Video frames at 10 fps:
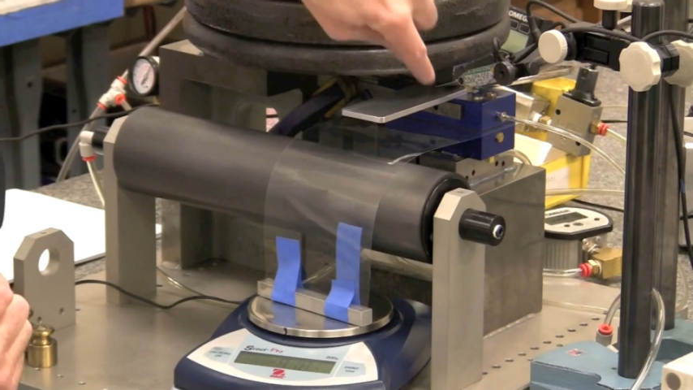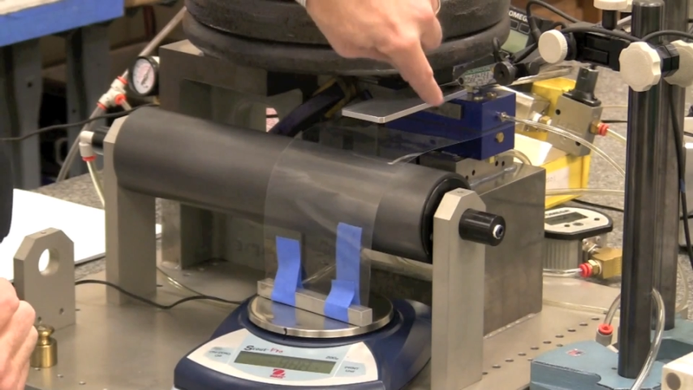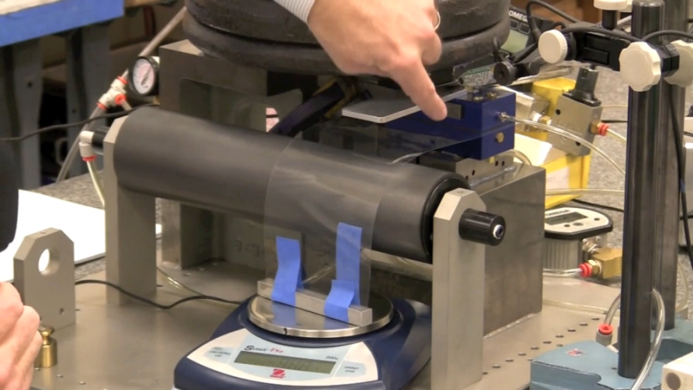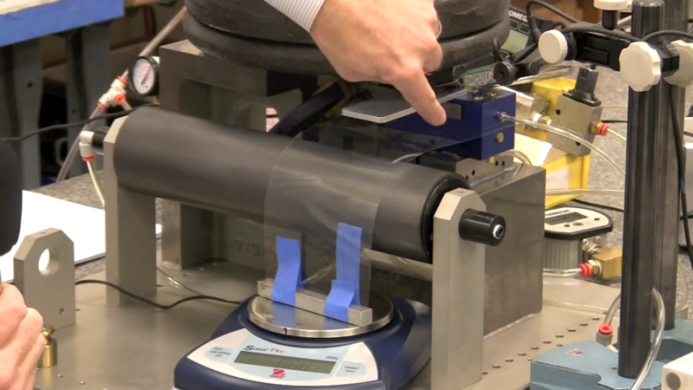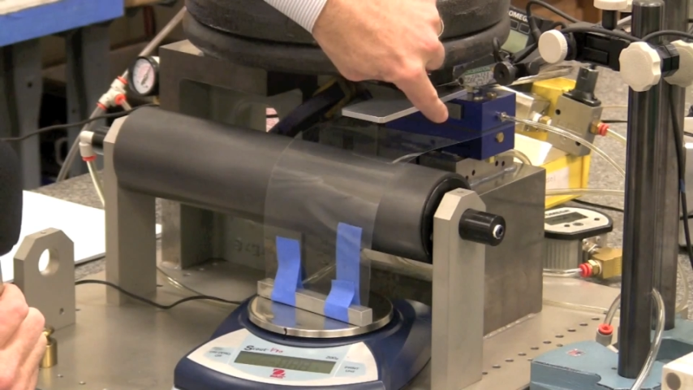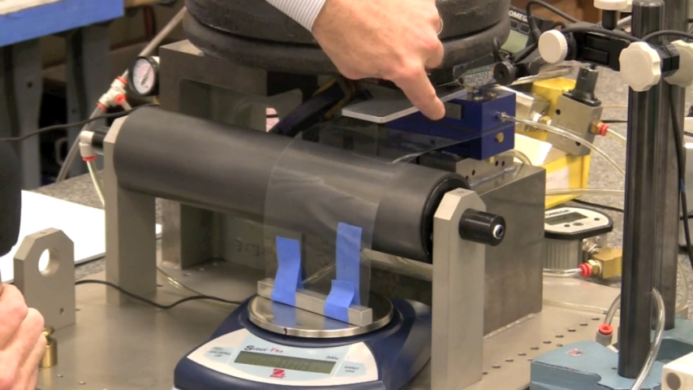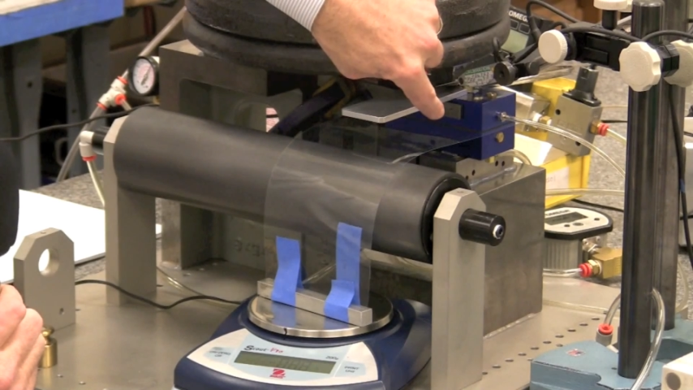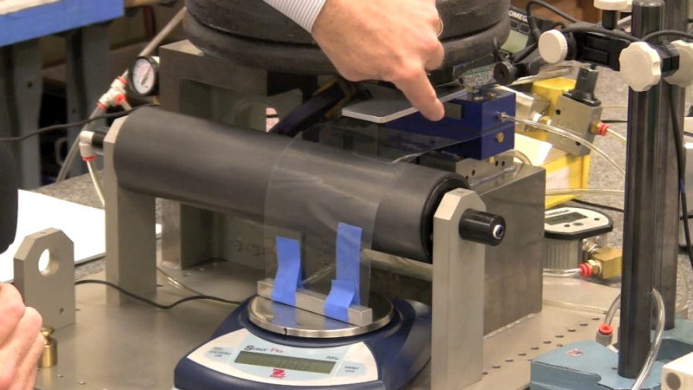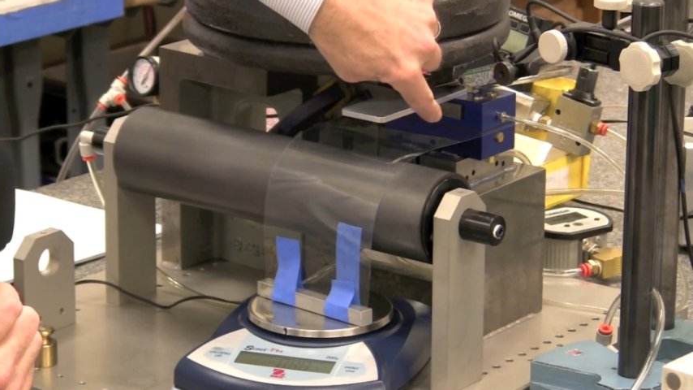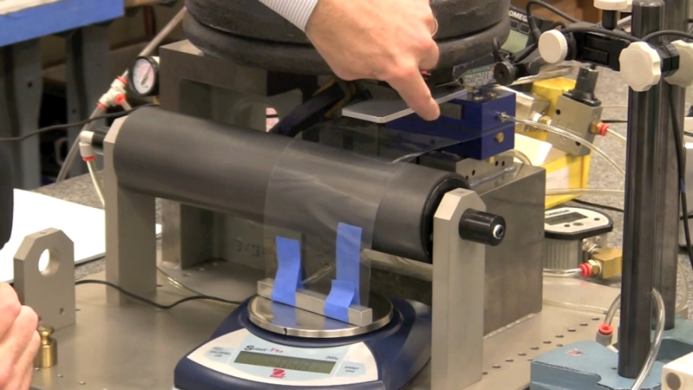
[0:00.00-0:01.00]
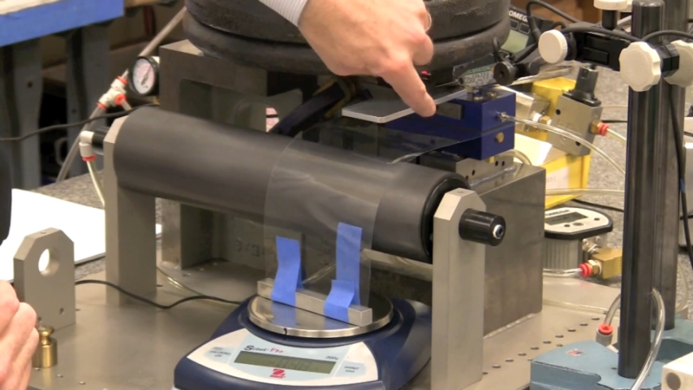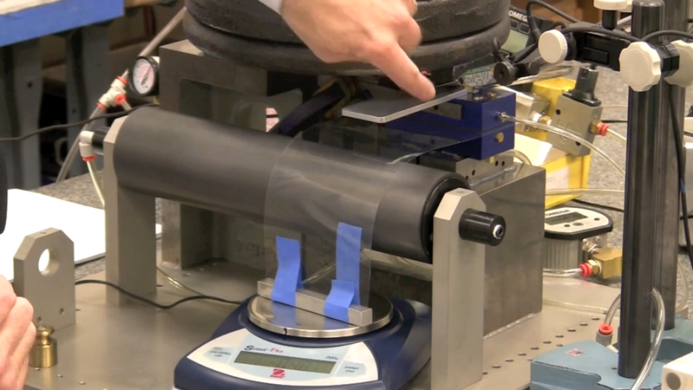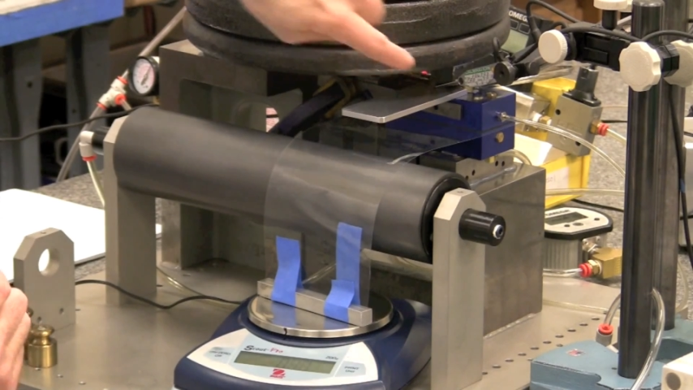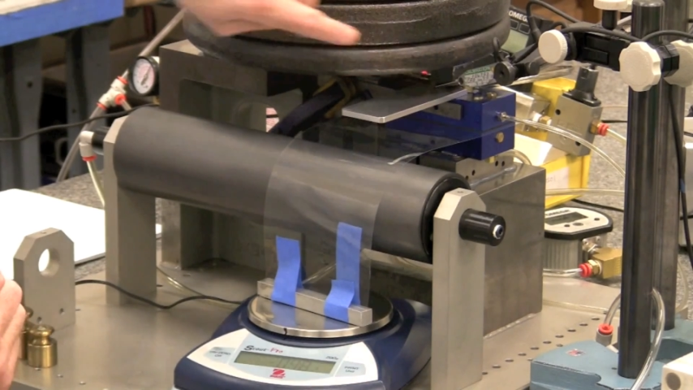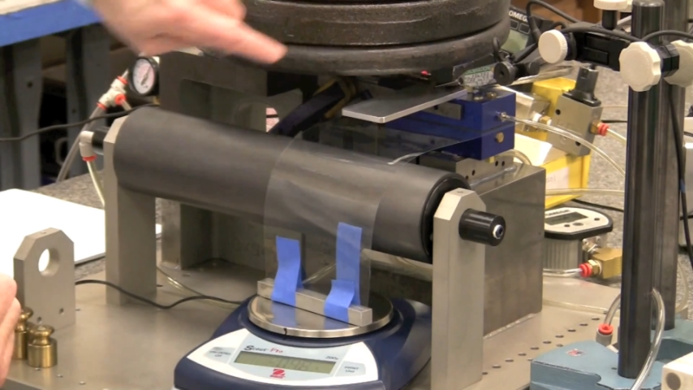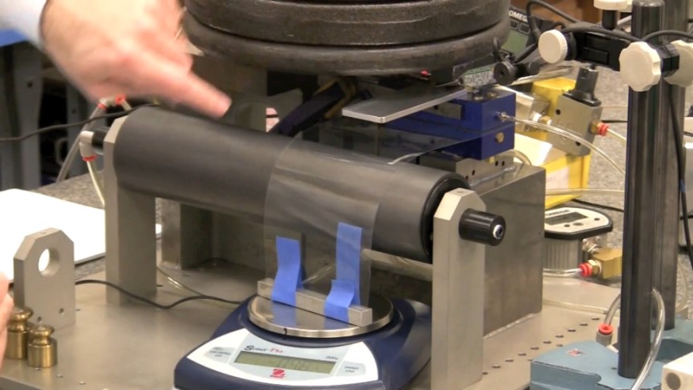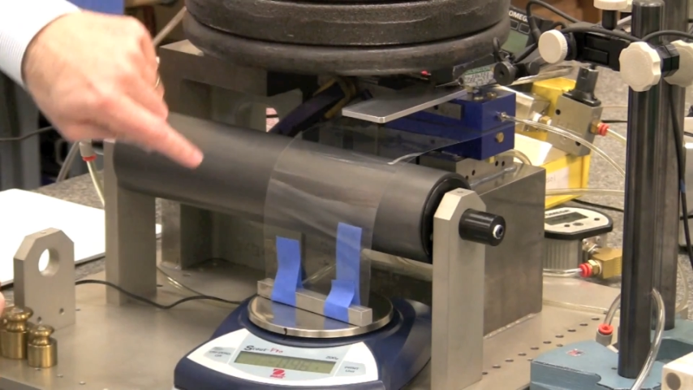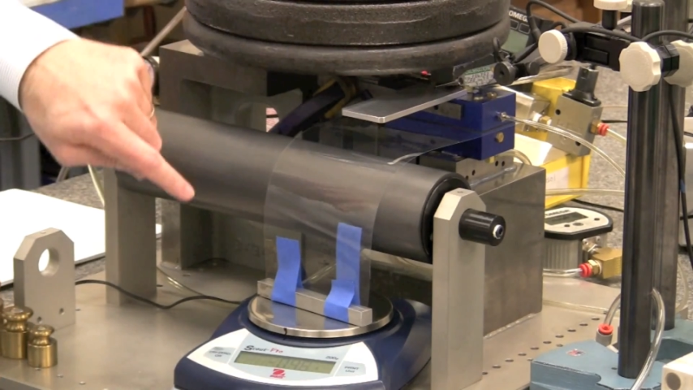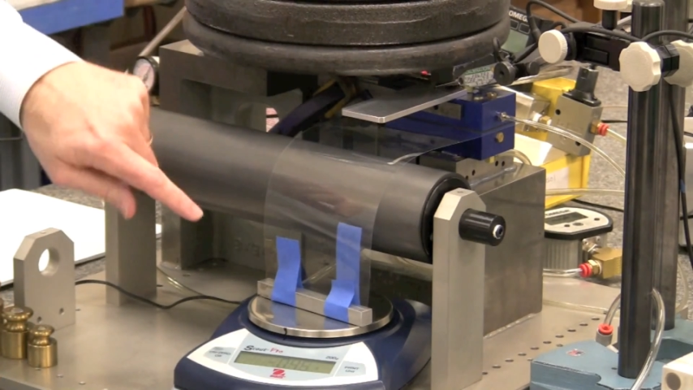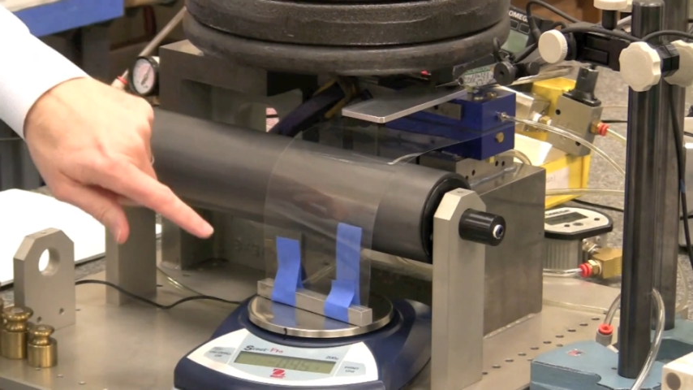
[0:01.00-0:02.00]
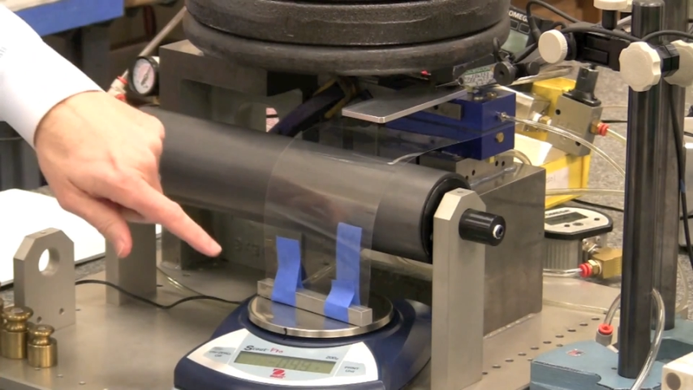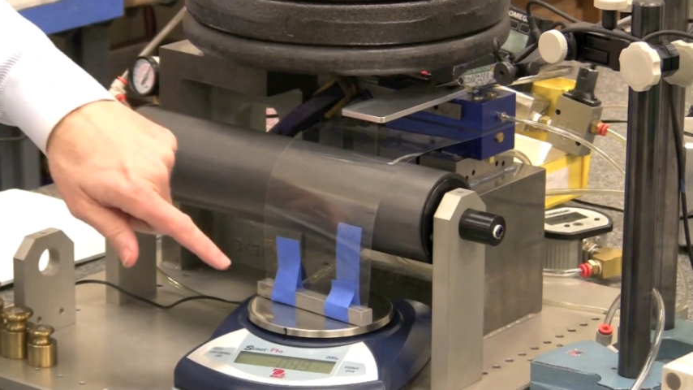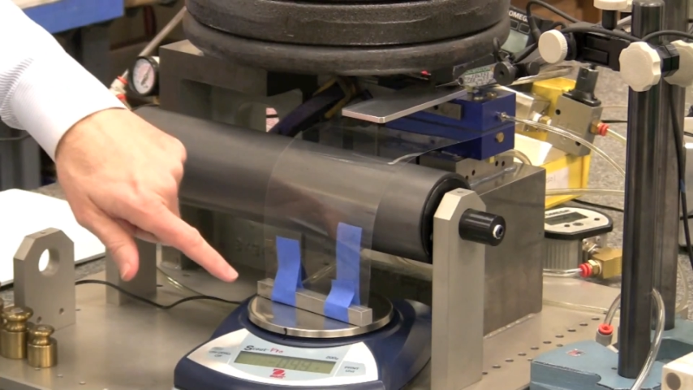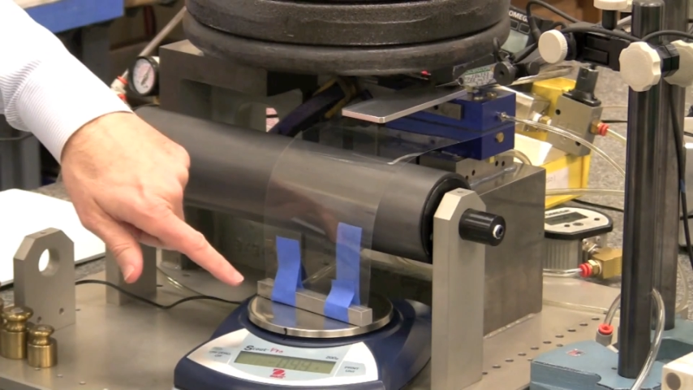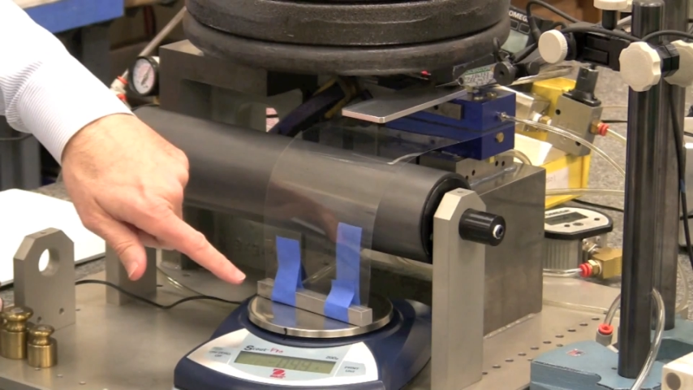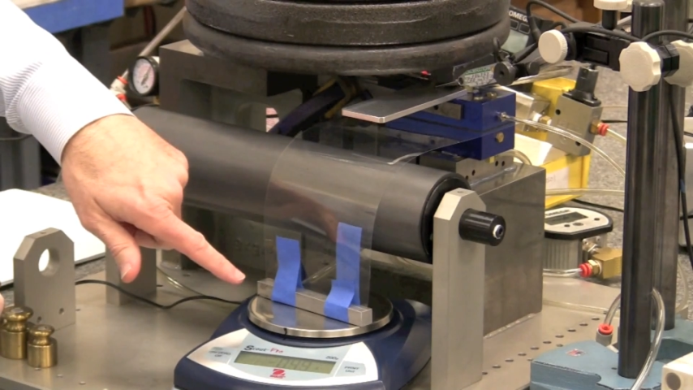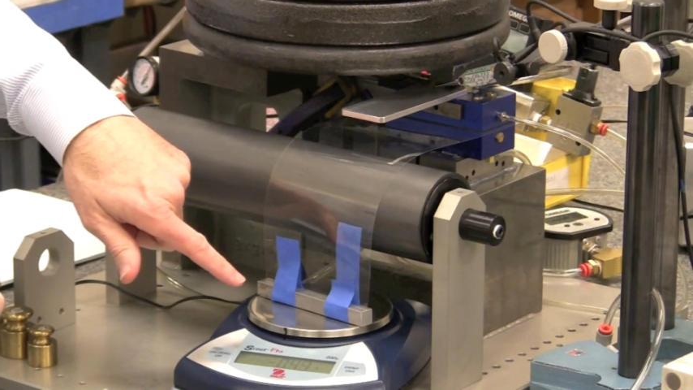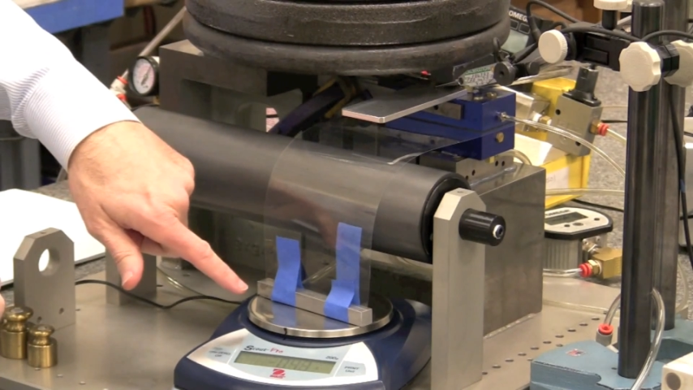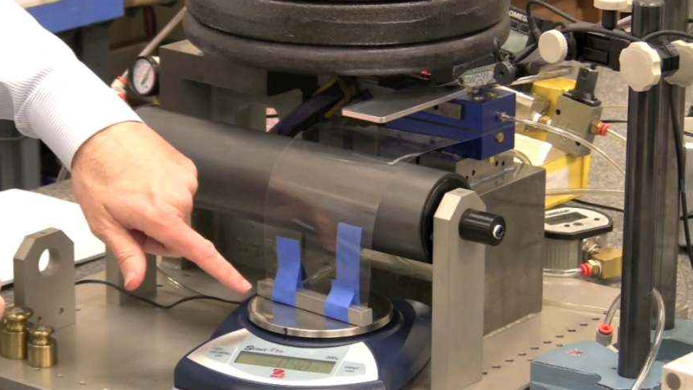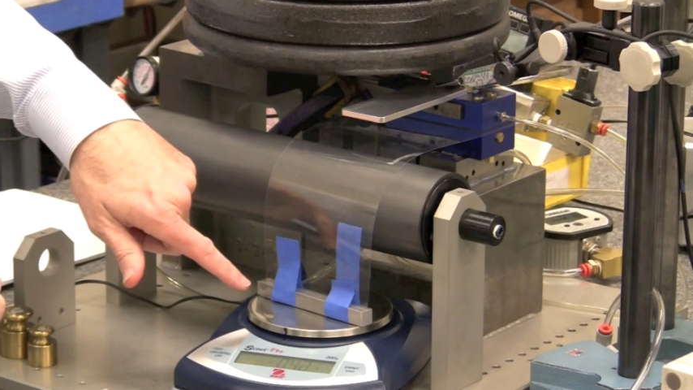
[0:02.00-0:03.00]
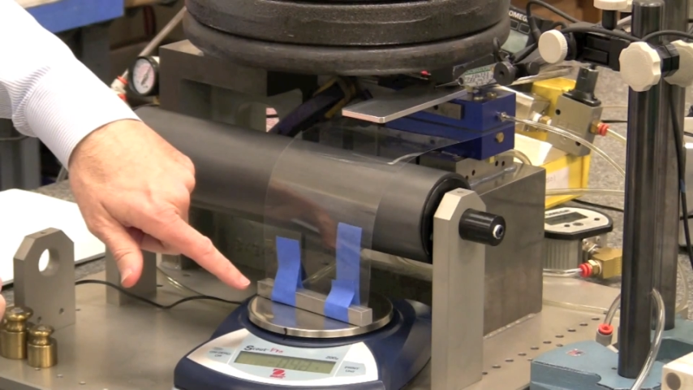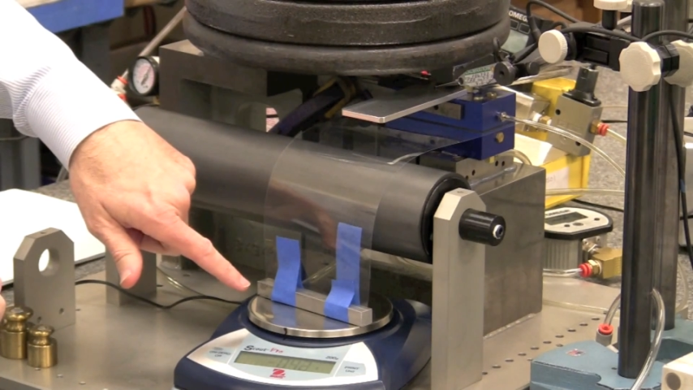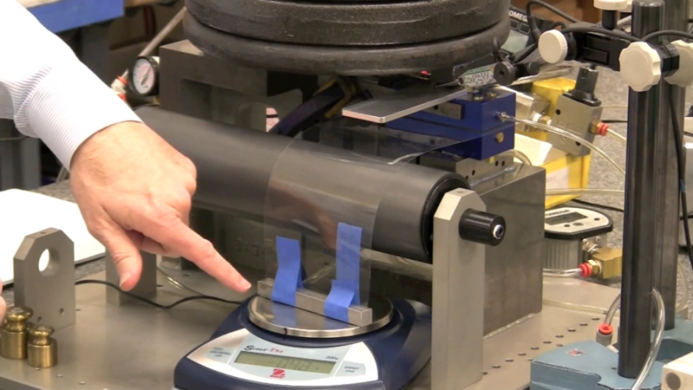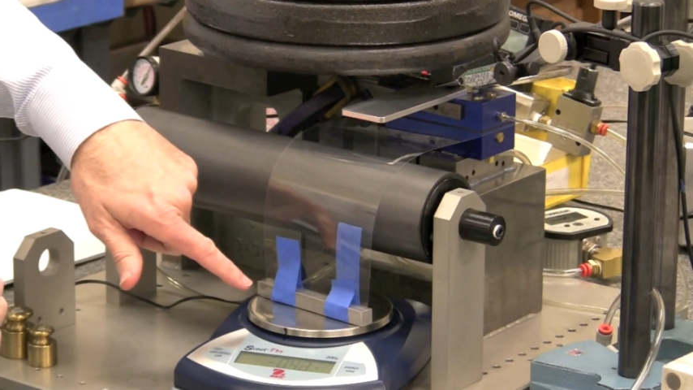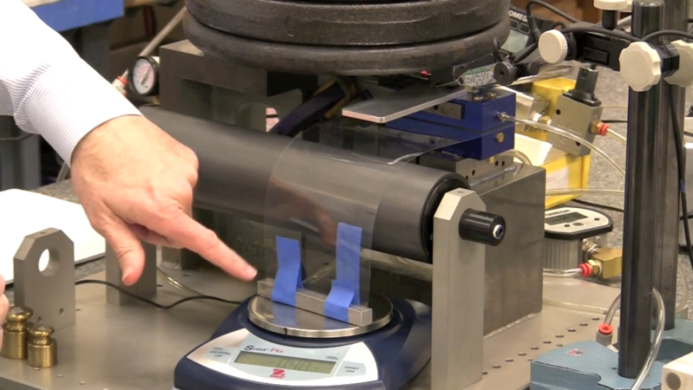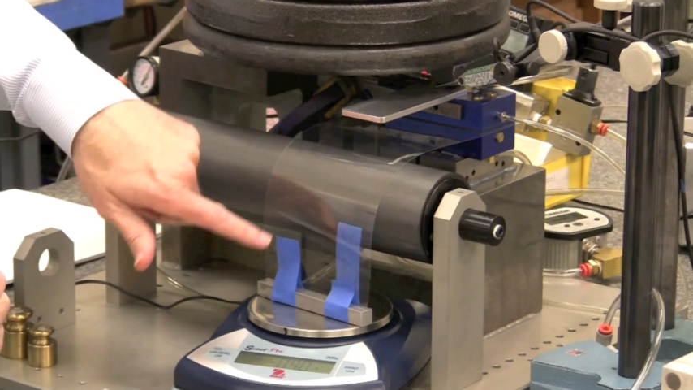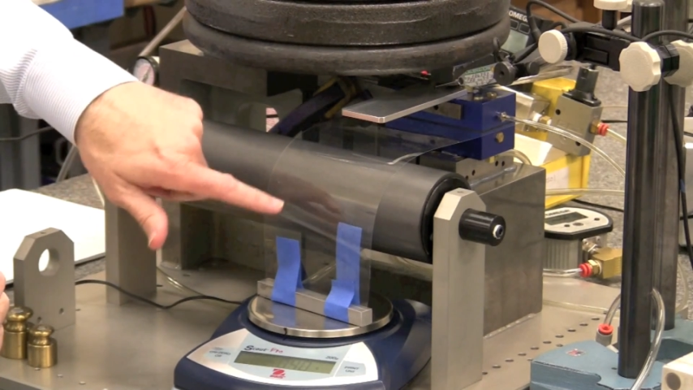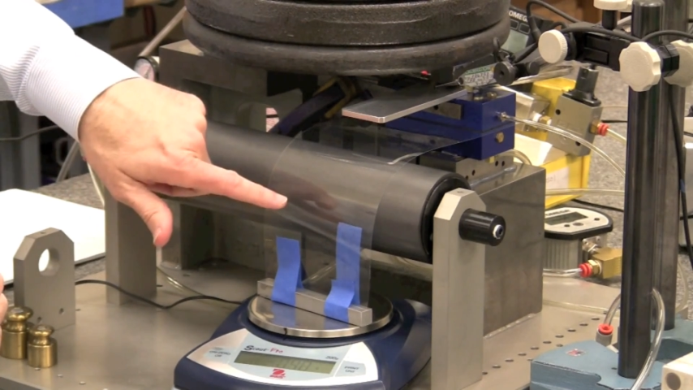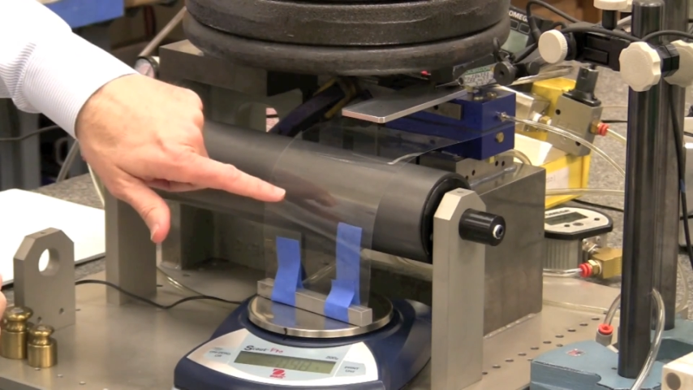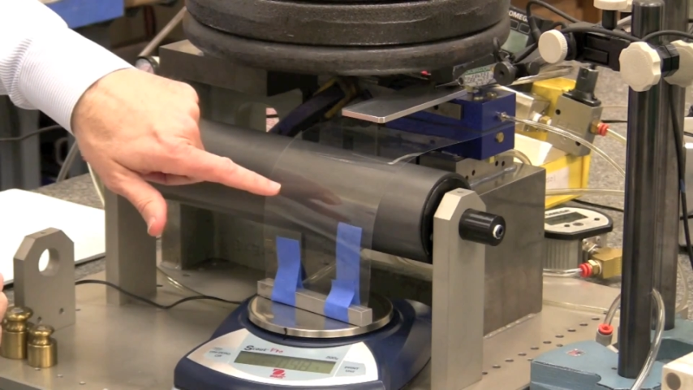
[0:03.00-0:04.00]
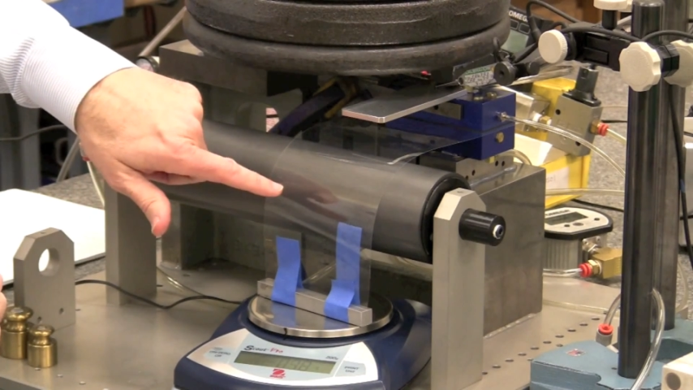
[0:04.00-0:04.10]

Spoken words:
No face is visible, so there are no lips to read.